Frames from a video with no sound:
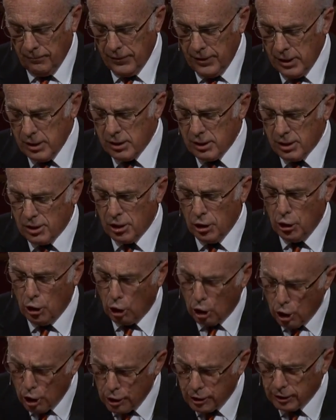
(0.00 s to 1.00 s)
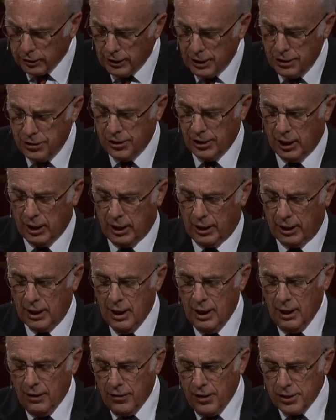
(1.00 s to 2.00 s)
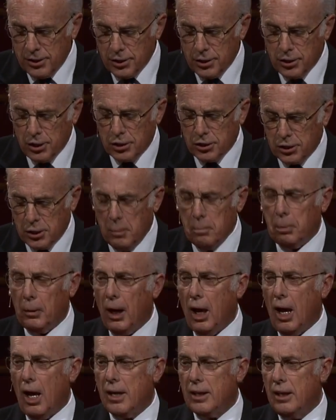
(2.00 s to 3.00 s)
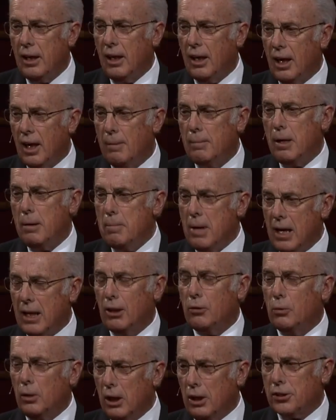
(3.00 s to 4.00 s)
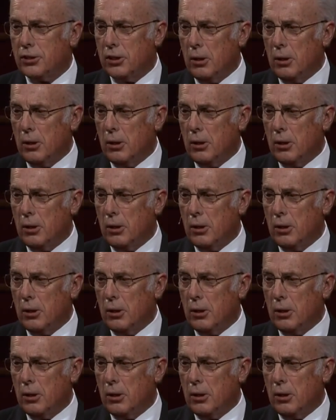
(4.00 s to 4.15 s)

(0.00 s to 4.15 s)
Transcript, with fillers: This is an earthly thing. This is a simple idea. Let me make it real